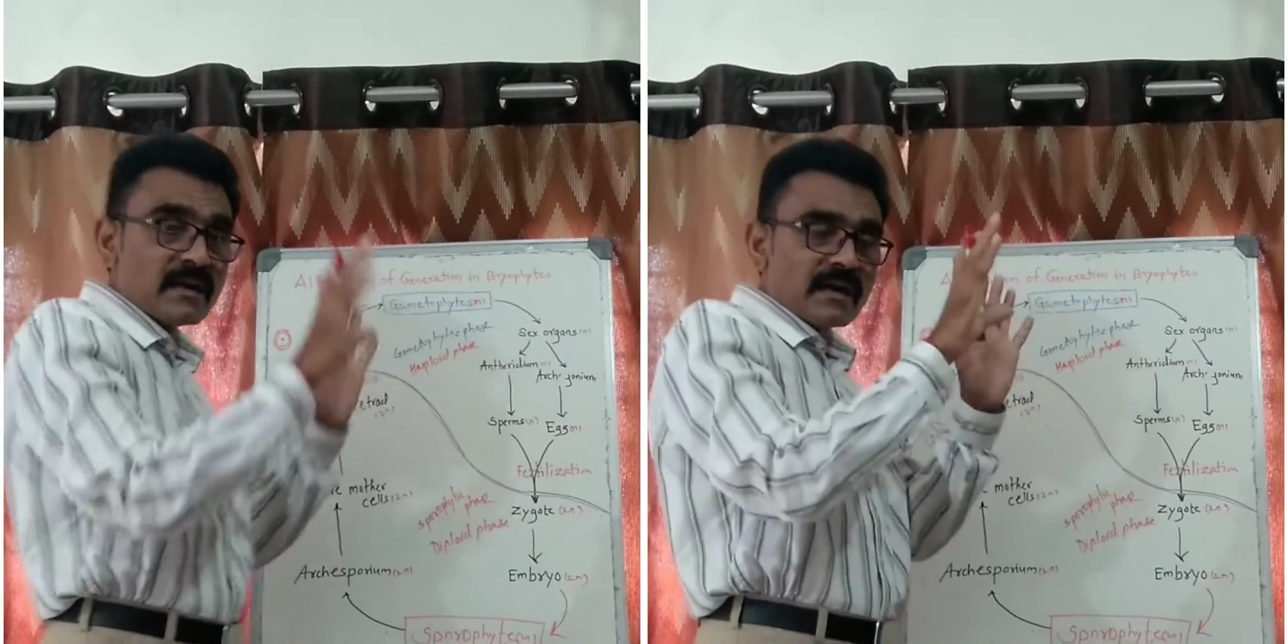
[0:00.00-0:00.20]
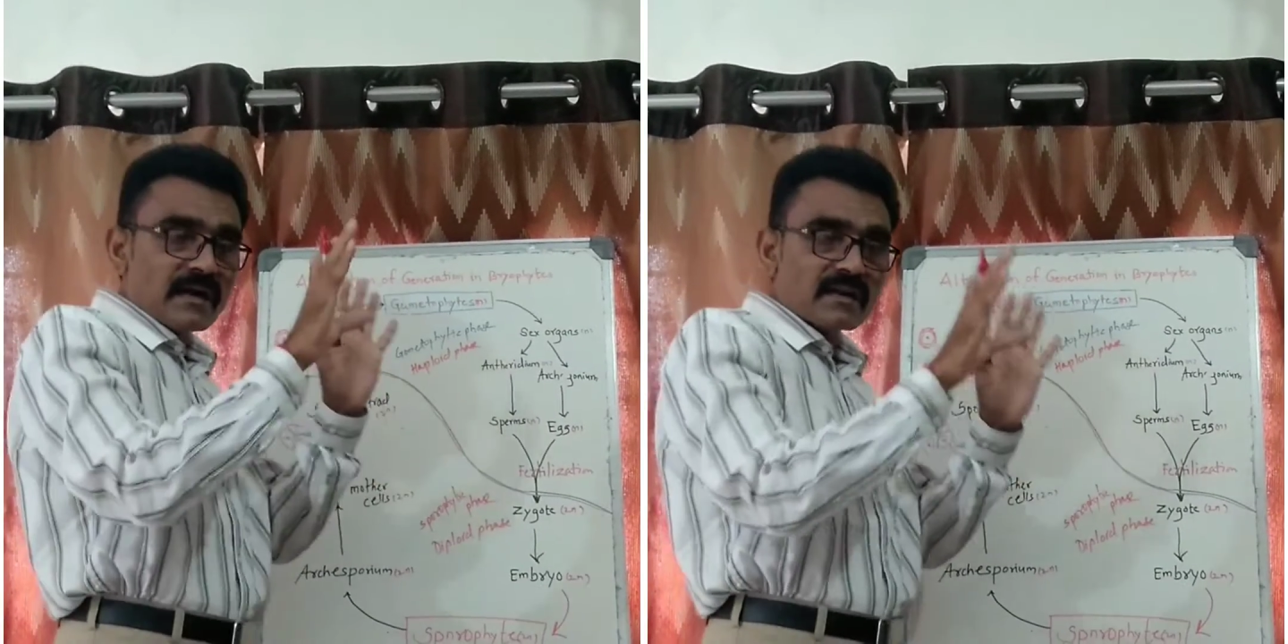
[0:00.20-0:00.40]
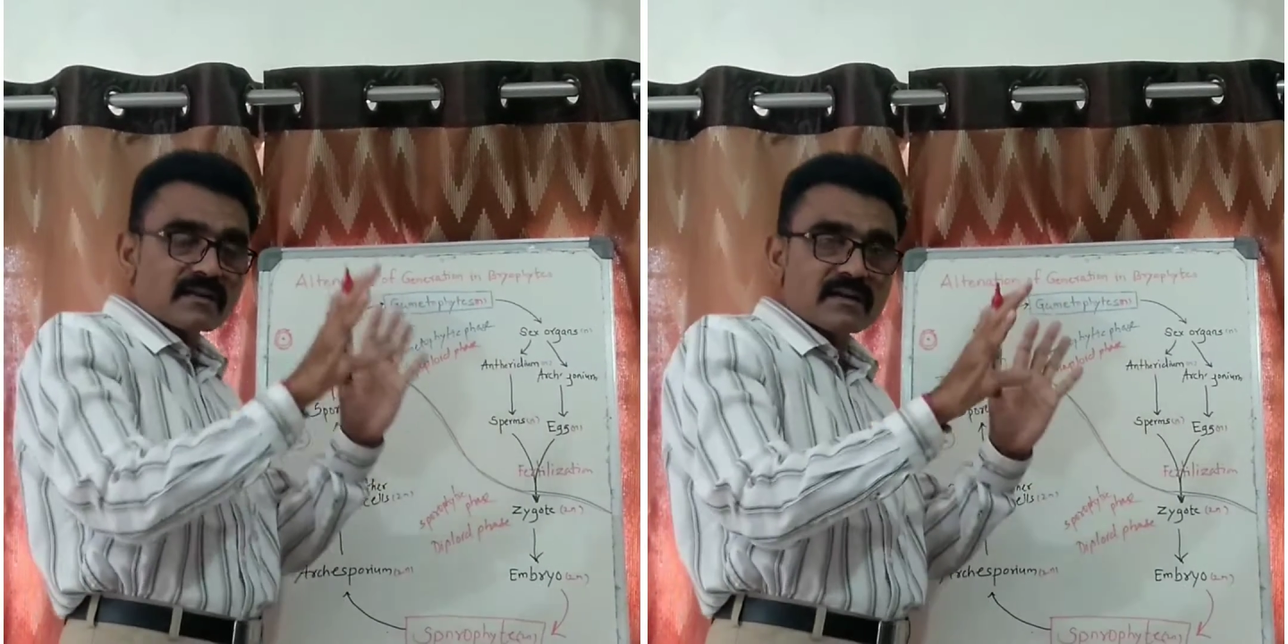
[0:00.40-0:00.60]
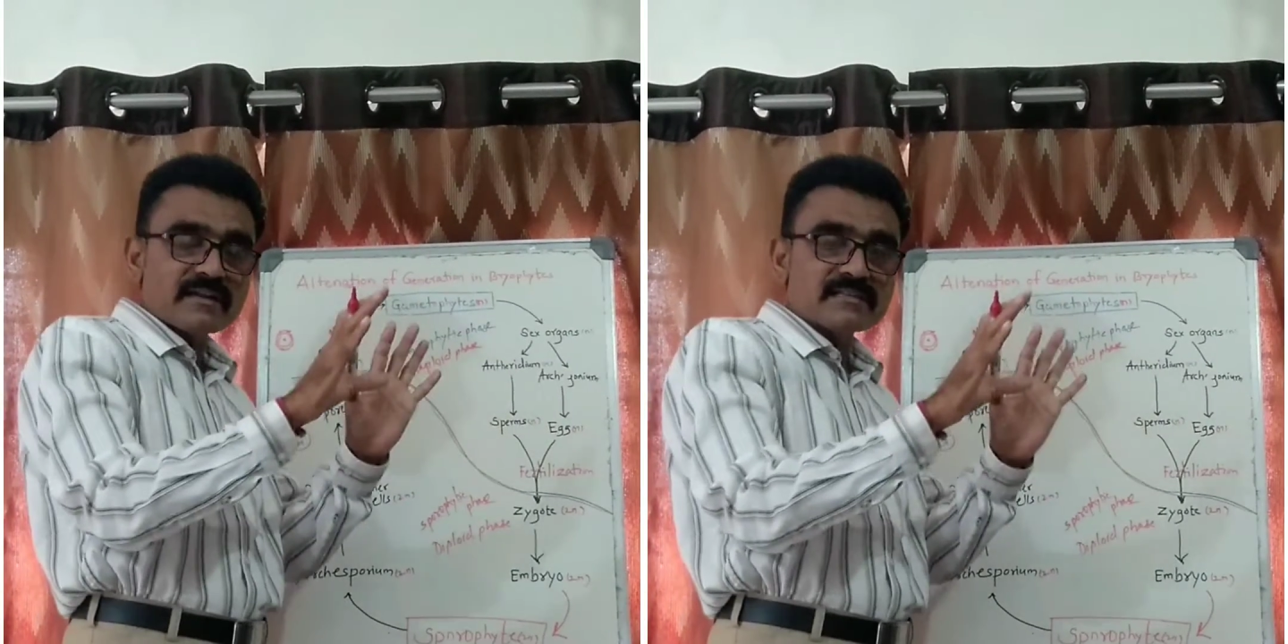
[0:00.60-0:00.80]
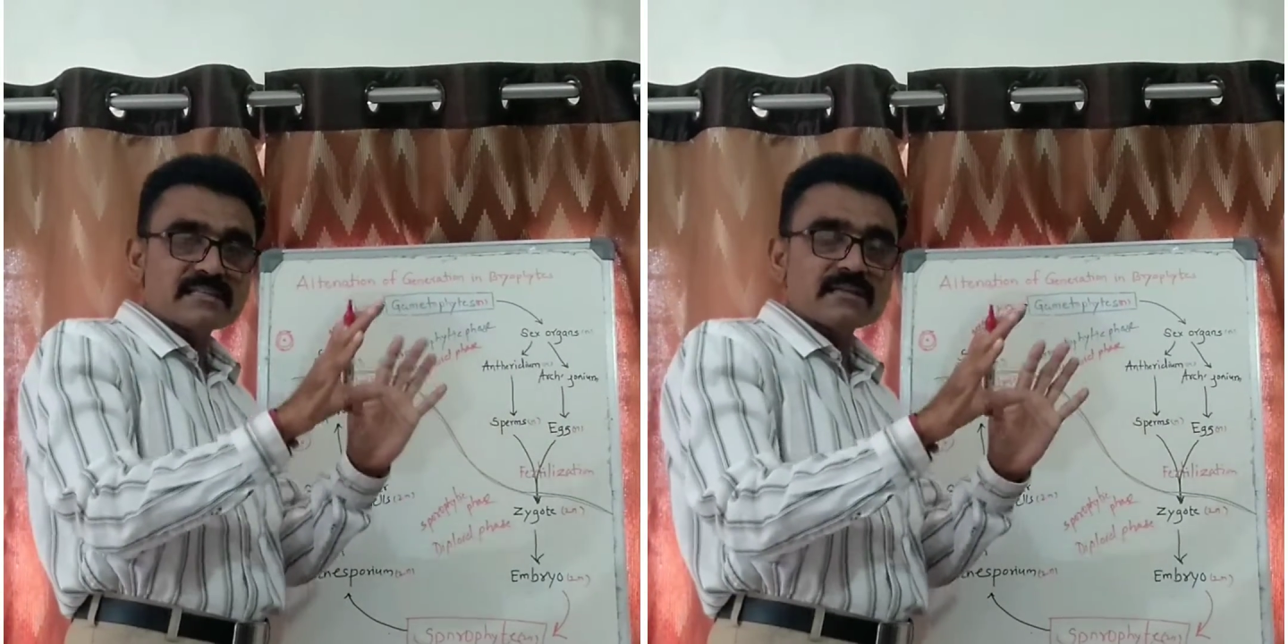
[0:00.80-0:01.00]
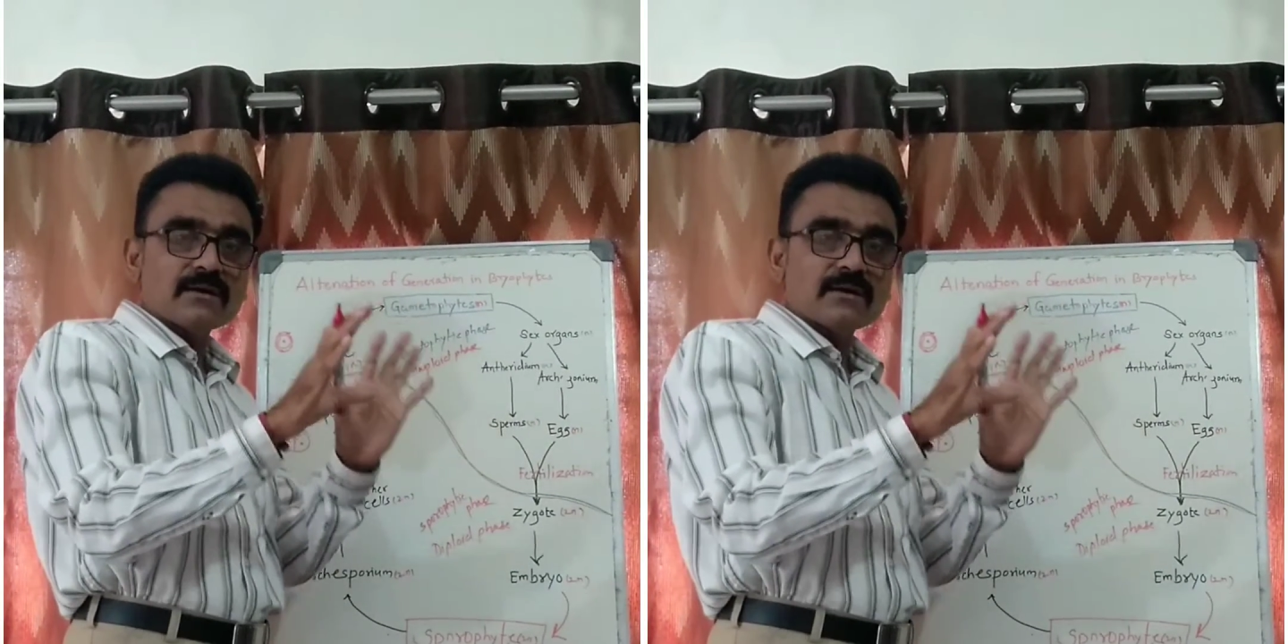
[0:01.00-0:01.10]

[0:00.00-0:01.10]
alternation